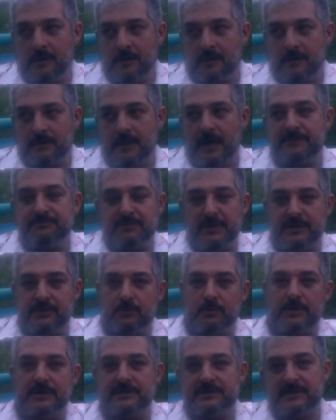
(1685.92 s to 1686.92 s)
that
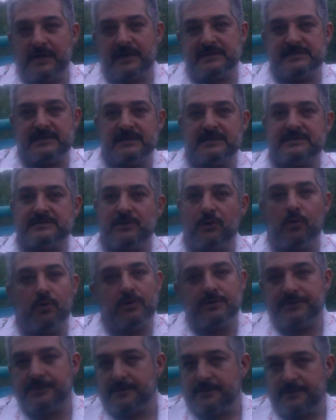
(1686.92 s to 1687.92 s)
bedouin that's his
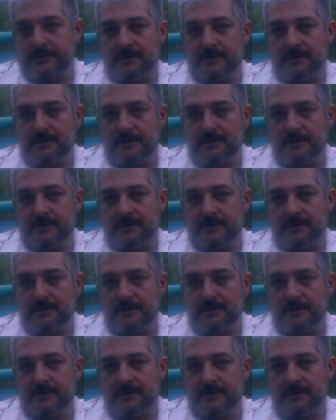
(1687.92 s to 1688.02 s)
order